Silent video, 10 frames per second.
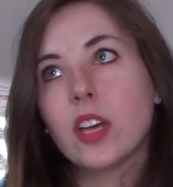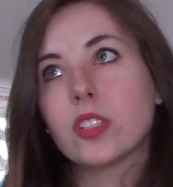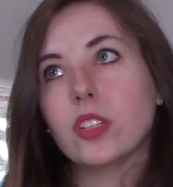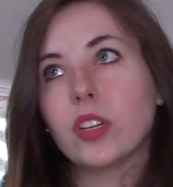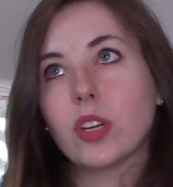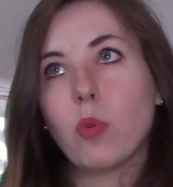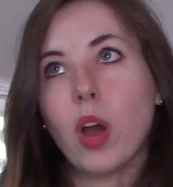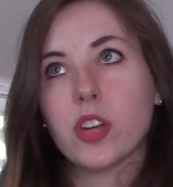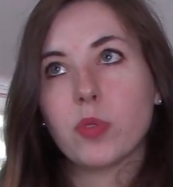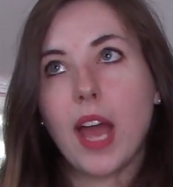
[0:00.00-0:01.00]
so you get to
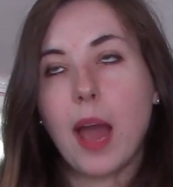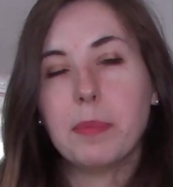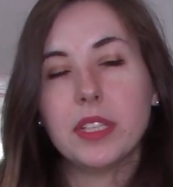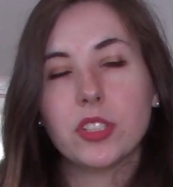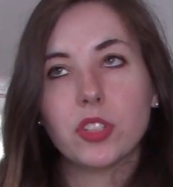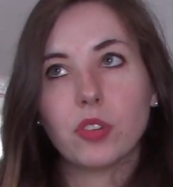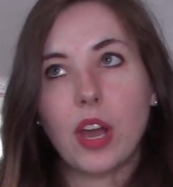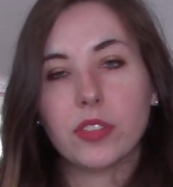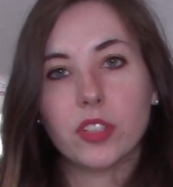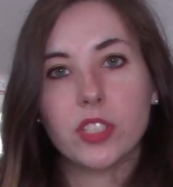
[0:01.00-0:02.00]
watch what happens
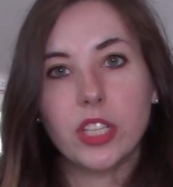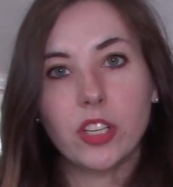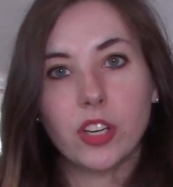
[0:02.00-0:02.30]
throughout their senior